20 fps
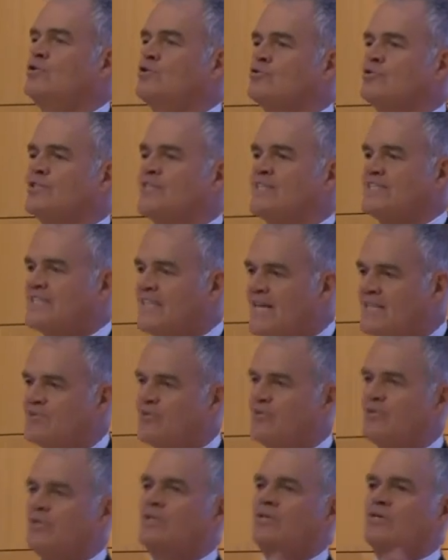your
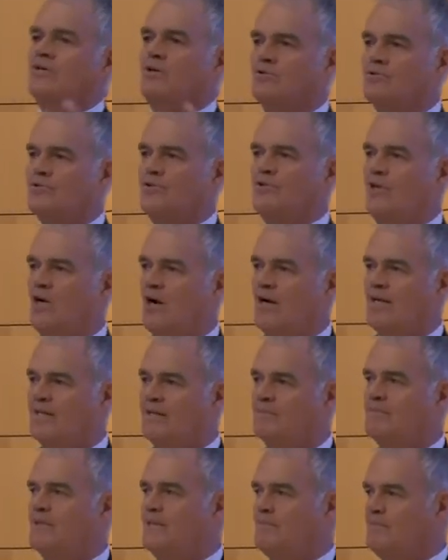successor goes to the
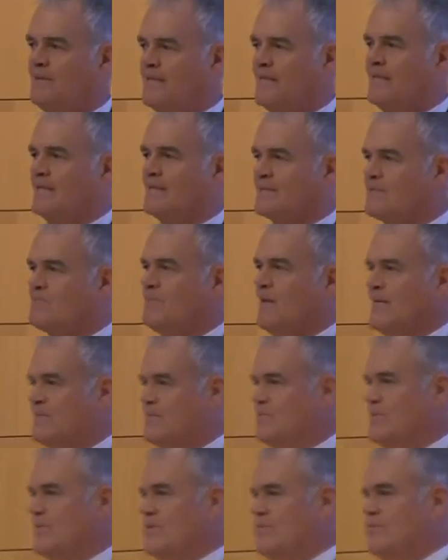audit committee meeting and
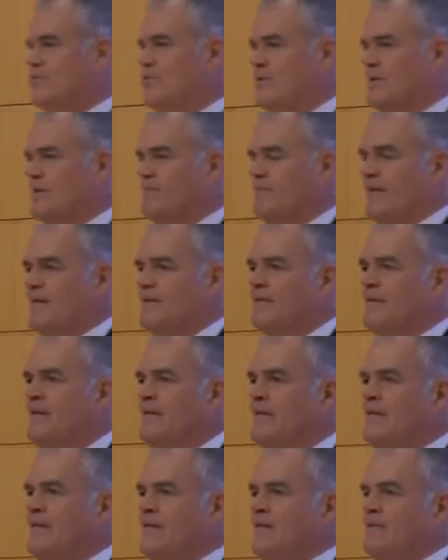explains what they're doing about it.
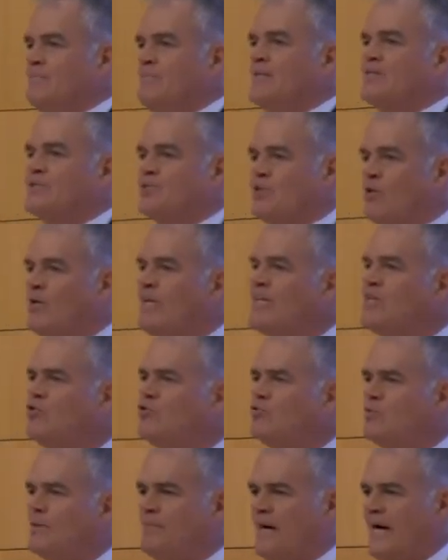But so he
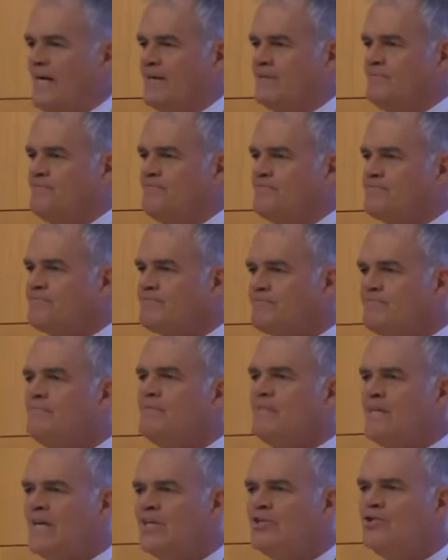knew about
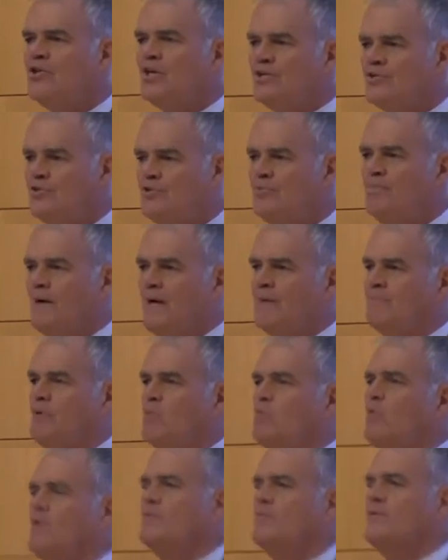it, and you bet.
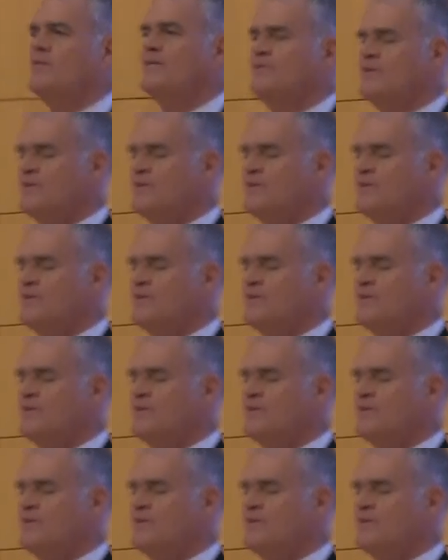But what do you